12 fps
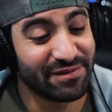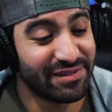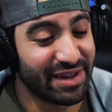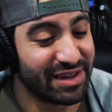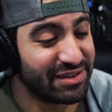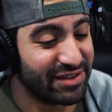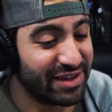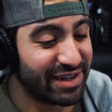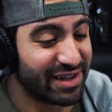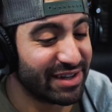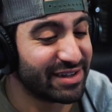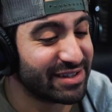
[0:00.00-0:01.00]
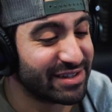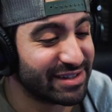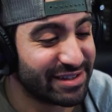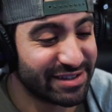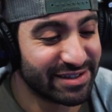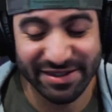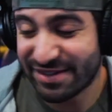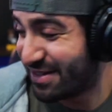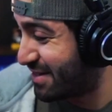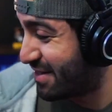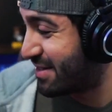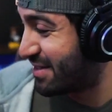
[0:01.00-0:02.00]
Let's hear that
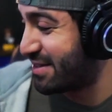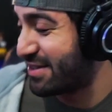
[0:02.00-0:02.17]
again.